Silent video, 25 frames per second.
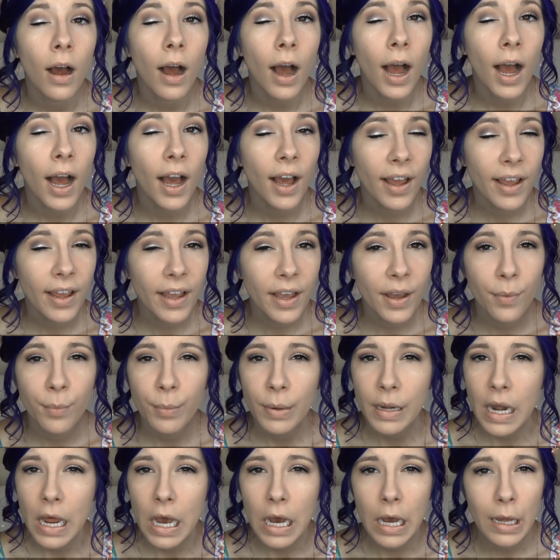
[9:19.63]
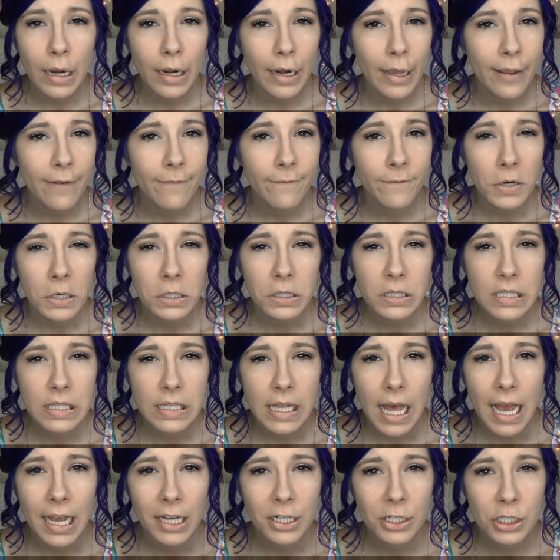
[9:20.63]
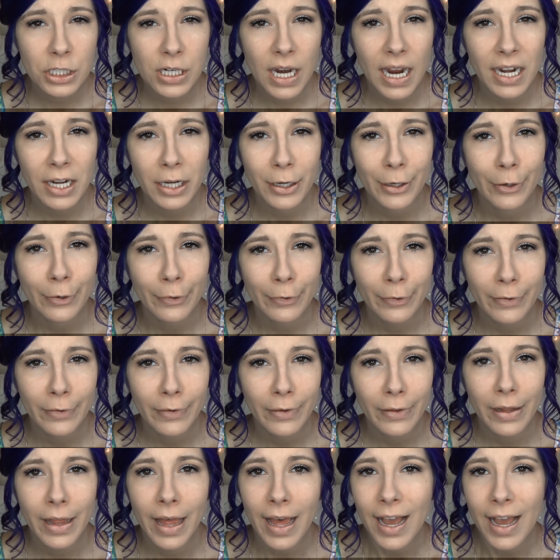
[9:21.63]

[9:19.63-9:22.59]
I am not a false lash kind of girl.